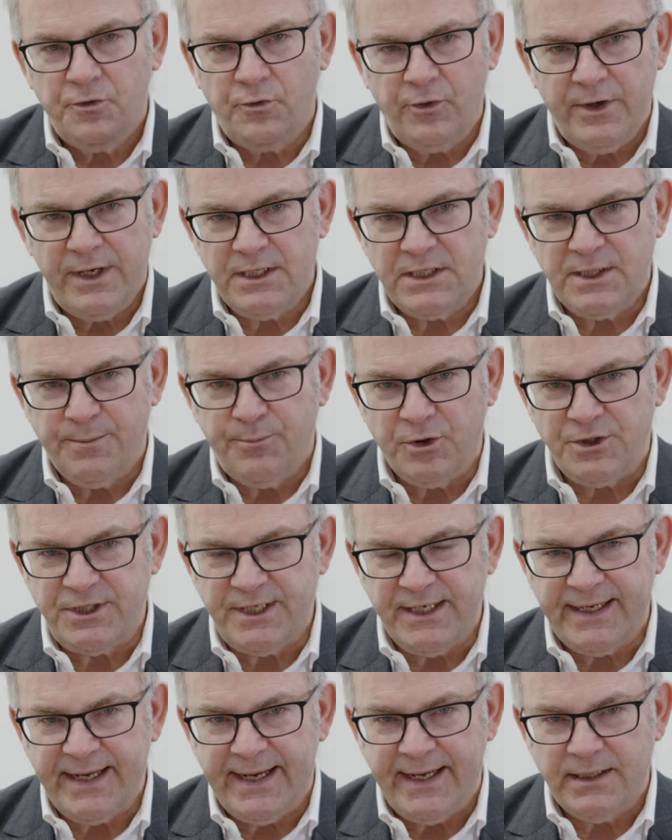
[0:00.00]
3 is the
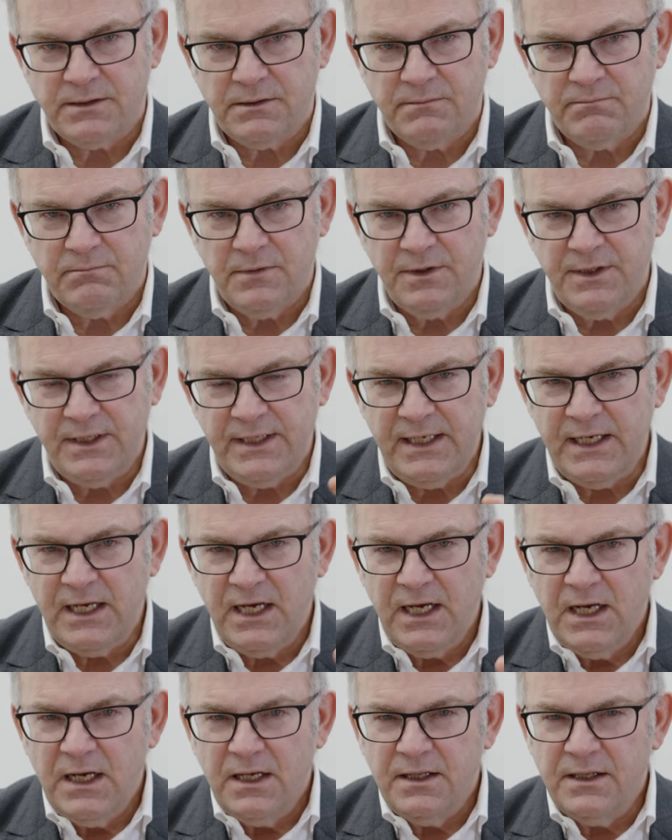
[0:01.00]
pussycat,
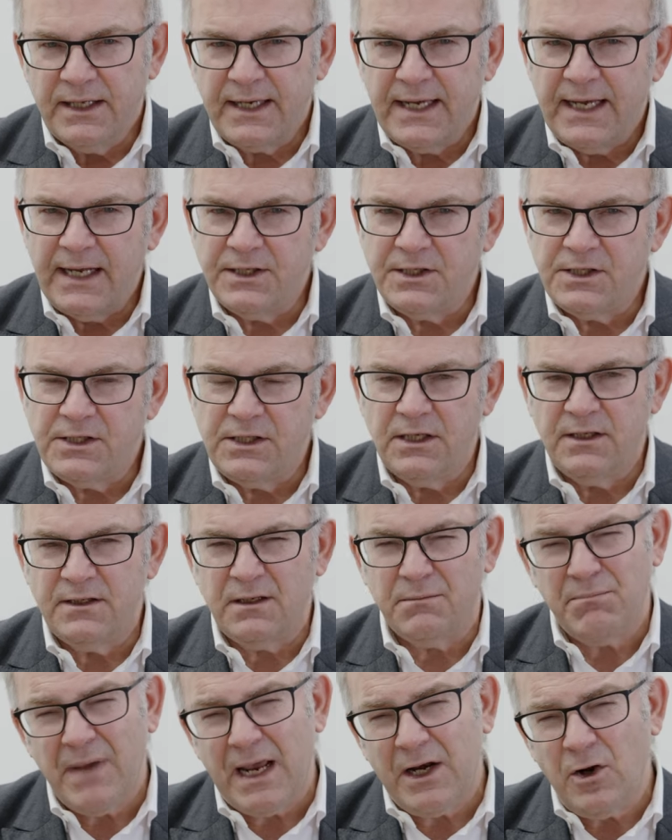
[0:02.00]
the
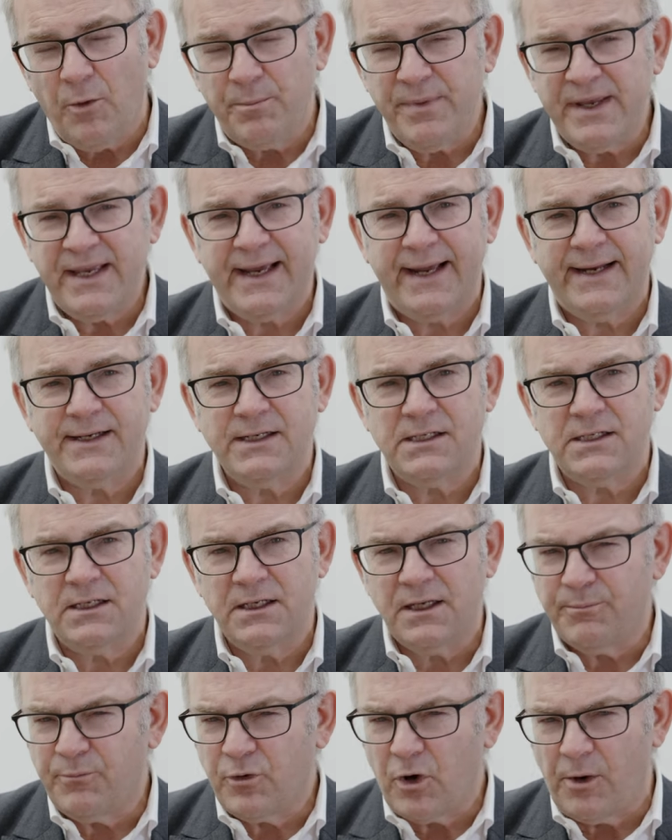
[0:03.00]
cancer that may not be
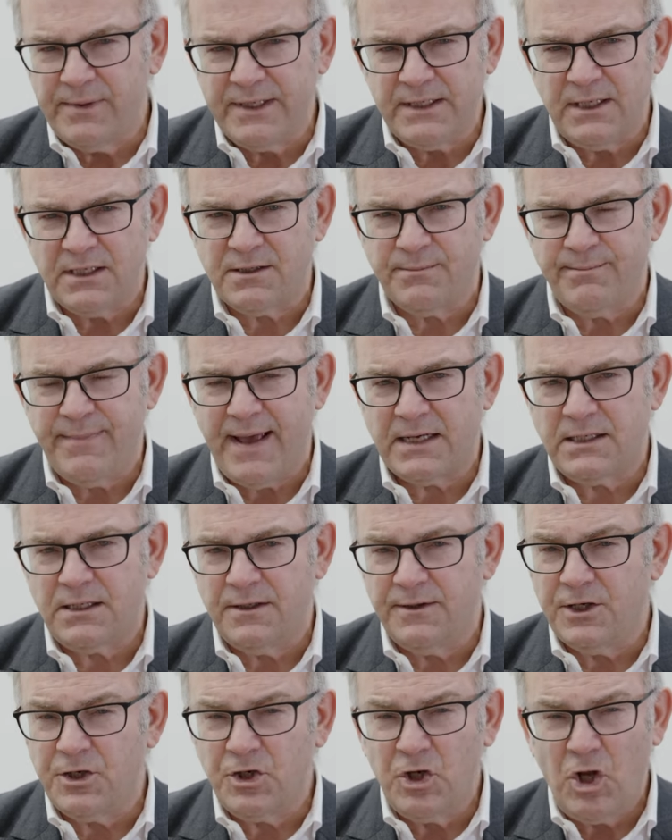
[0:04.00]
cancer, that probably doesn't
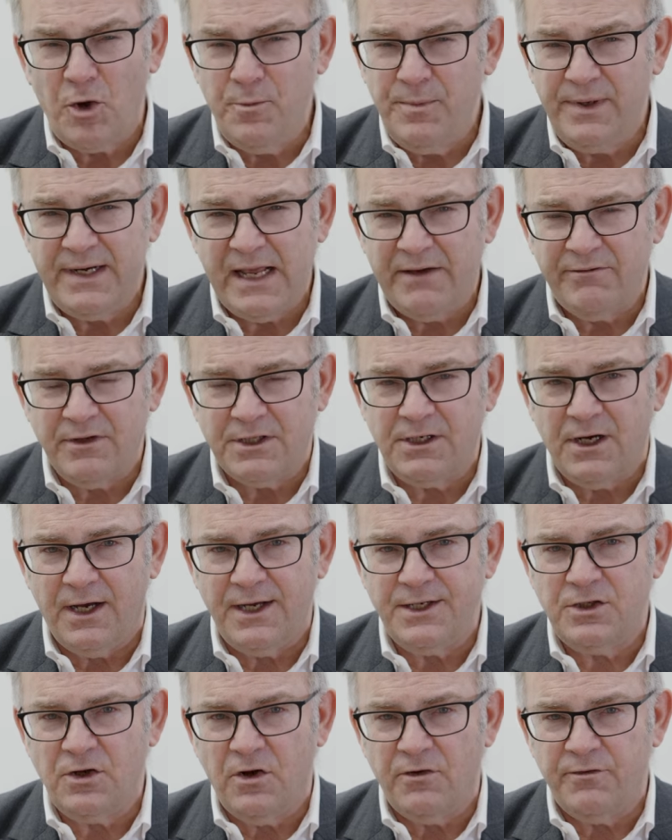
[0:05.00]
matter, that nobody ever
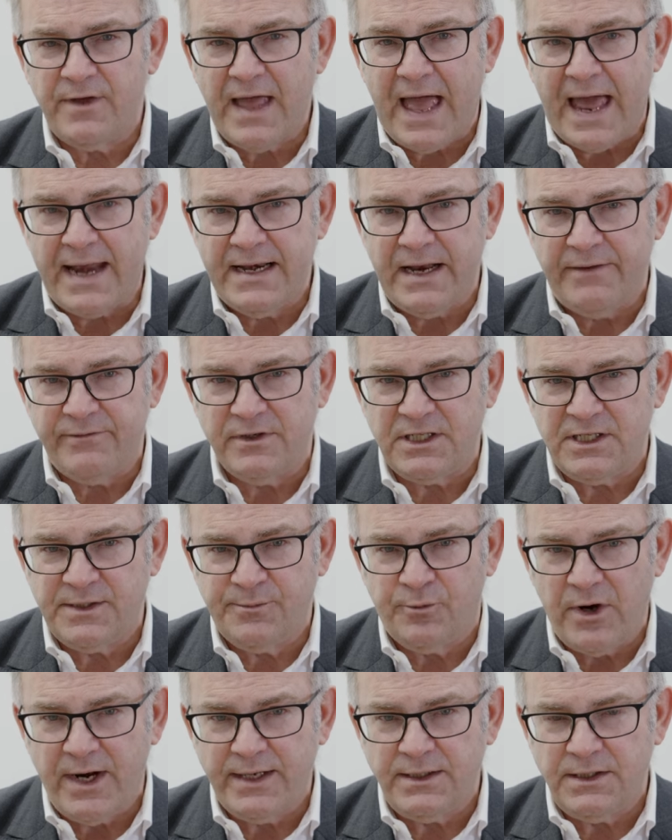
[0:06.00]
dies of and never
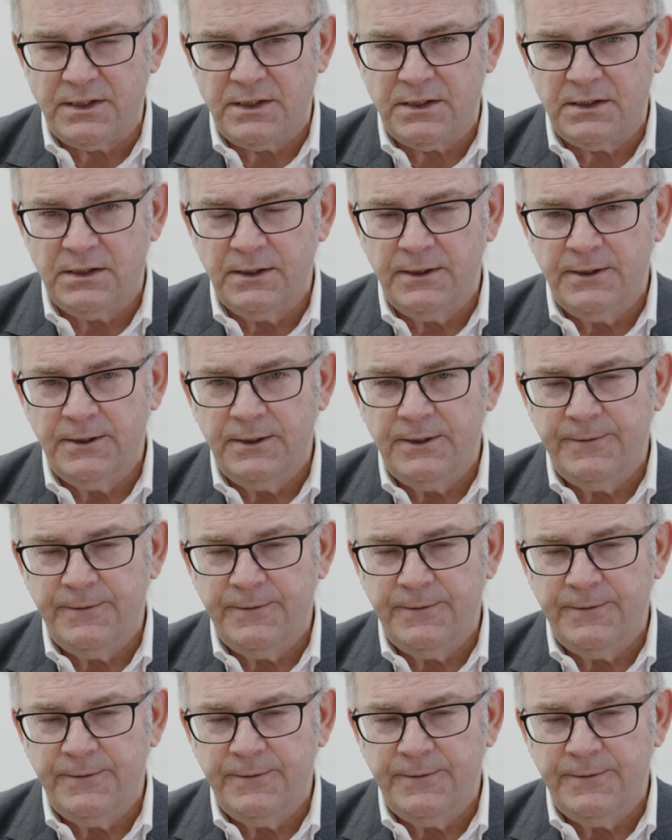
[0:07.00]
spreads.